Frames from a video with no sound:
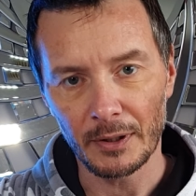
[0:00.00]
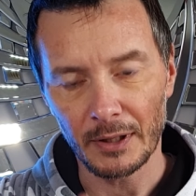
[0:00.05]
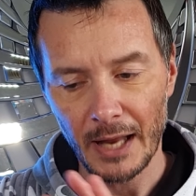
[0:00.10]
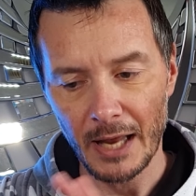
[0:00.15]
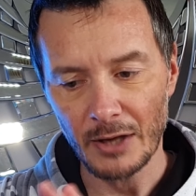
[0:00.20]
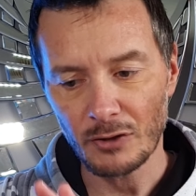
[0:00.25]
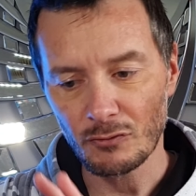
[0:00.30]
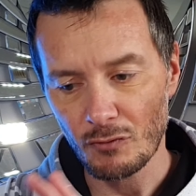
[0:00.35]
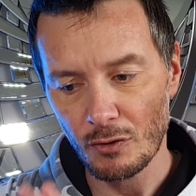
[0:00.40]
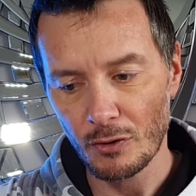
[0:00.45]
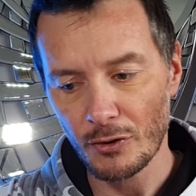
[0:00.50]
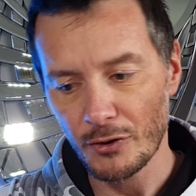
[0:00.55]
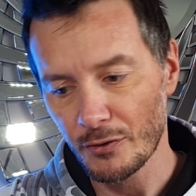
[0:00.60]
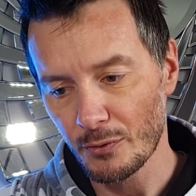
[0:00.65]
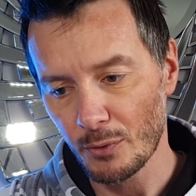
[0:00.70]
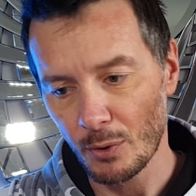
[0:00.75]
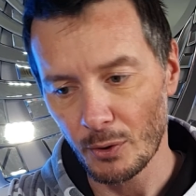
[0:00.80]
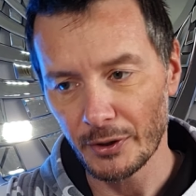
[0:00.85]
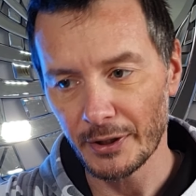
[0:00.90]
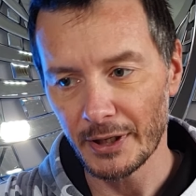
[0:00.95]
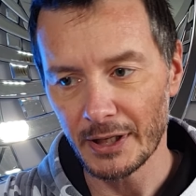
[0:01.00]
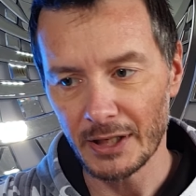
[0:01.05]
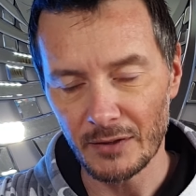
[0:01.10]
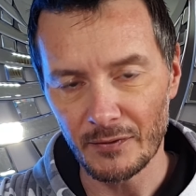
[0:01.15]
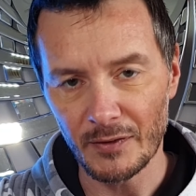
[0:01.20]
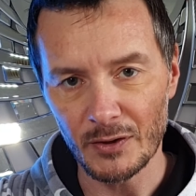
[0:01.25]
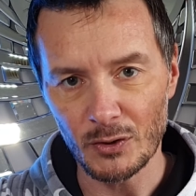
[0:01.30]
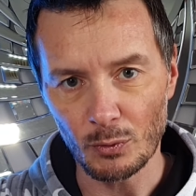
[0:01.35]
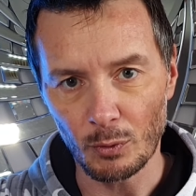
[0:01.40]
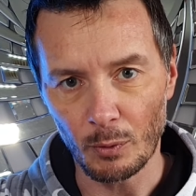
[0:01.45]
Let's run through all the
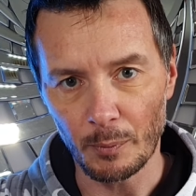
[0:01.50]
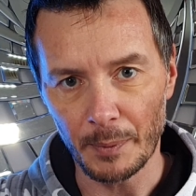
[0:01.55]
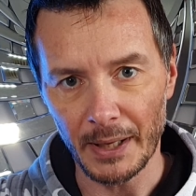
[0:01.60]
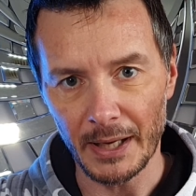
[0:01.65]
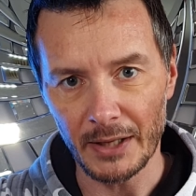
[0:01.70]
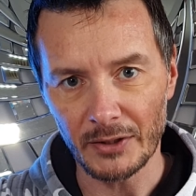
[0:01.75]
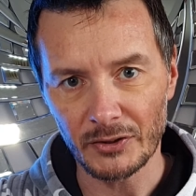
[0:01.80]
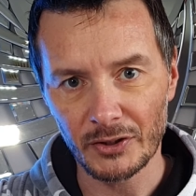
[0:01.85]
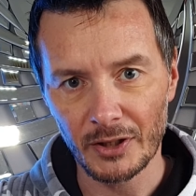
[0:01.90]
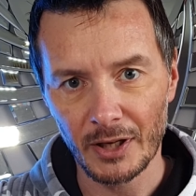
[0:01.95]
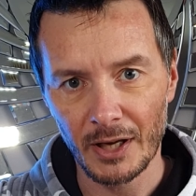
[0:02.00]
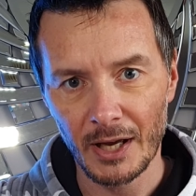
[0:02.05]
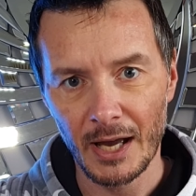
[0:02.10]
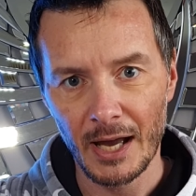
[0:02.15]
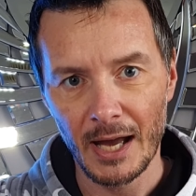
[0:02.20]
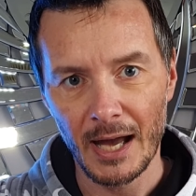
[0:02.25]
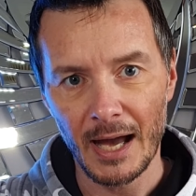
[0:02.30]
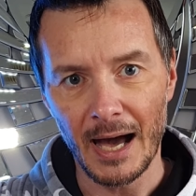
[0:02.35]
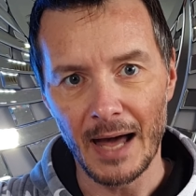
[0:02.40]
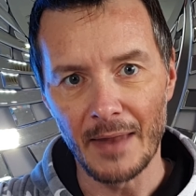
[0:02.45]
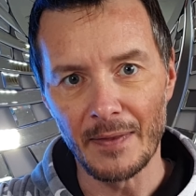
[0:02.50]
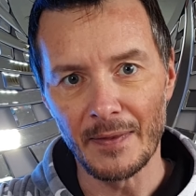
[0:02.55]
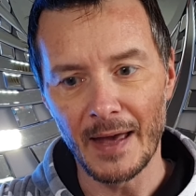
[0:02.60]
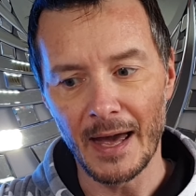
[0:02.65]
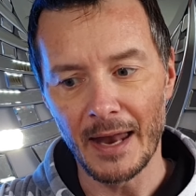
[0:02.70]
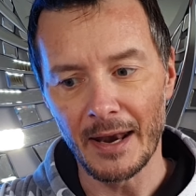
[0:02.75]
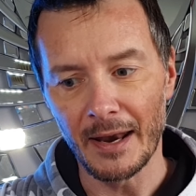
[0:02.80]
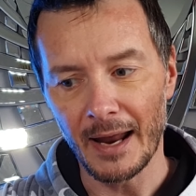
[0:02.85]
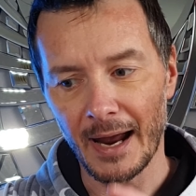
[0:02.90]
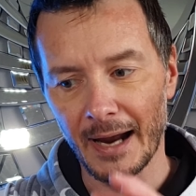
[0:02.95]
individual bits and
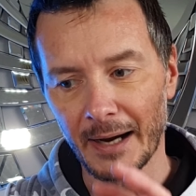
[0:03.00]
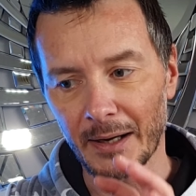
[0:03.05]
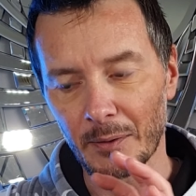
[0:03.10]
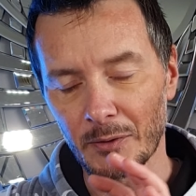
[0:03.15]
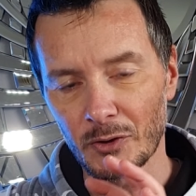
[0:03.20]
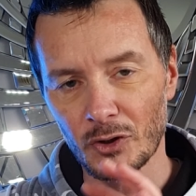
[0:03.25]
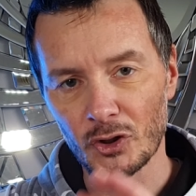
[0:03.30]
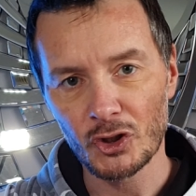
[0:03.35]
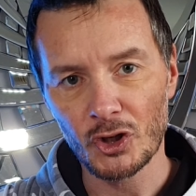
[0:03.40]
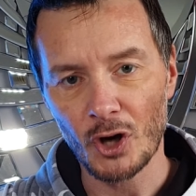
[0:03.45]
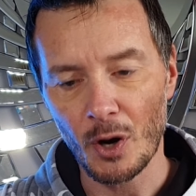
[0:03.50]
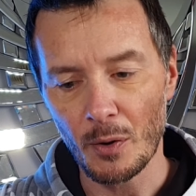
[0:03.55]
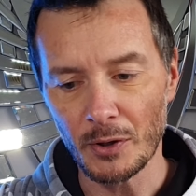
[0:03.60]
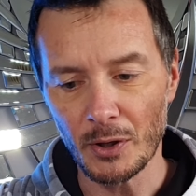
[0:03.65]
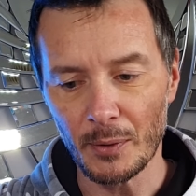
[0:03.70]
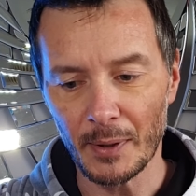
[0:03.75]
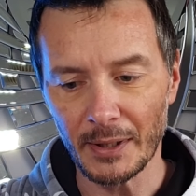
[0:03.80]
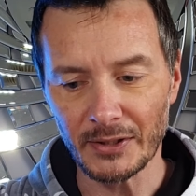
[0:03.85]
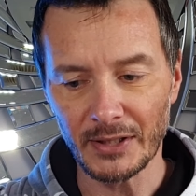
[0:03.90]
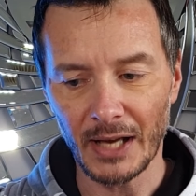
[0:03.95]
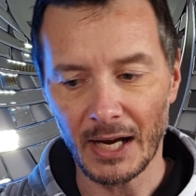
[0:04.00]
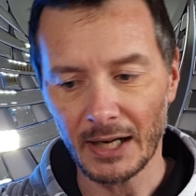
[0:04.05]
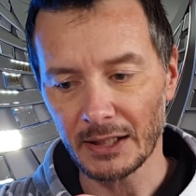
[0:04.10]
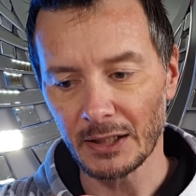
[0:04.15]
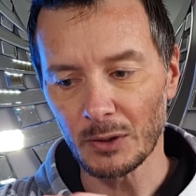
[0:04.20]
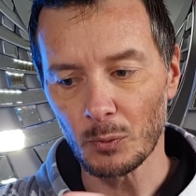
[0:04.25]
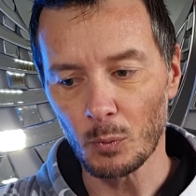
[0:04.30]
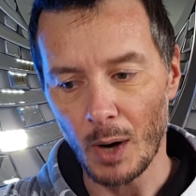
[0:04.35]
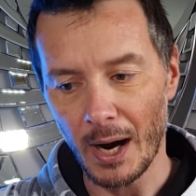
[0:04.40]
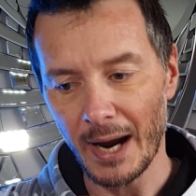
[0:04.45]
then I can show you
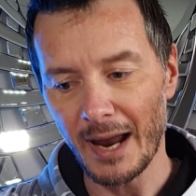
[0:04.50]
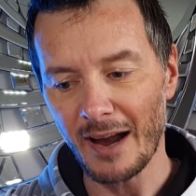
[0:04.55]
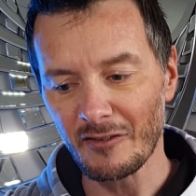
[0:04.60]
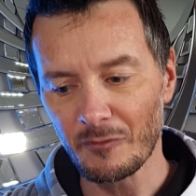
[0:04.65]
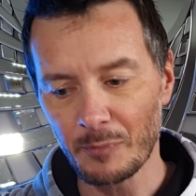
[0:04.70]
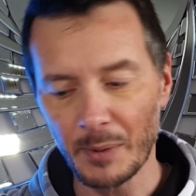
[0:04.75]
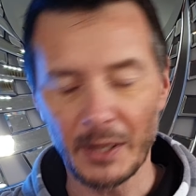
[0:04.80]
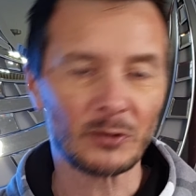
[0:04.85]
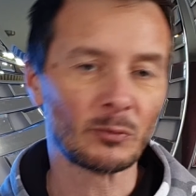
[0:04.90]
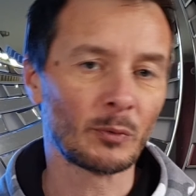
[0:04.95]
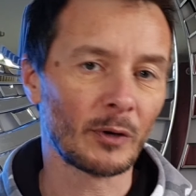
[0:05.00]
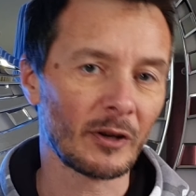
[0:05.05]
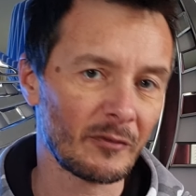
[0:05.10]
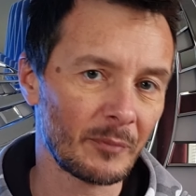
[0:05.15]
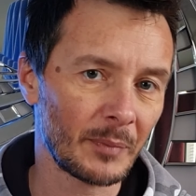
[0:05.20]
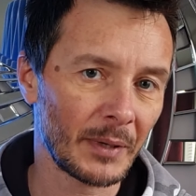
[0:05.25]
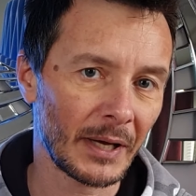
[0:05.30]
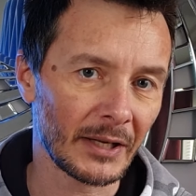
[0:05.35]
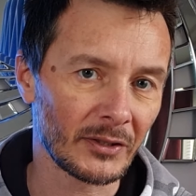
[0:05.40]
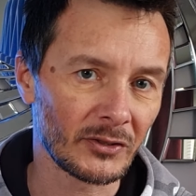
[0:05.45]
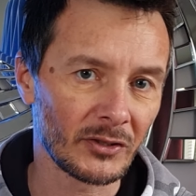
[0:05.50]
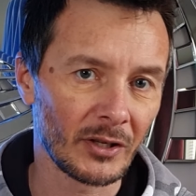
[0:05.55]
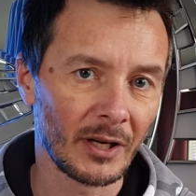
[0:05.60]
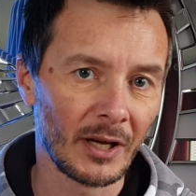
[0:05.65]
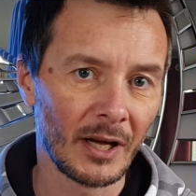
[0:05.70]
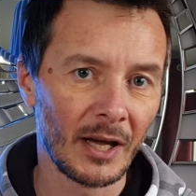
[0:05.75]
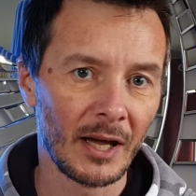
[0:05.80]
exactly why I've picked what I've picked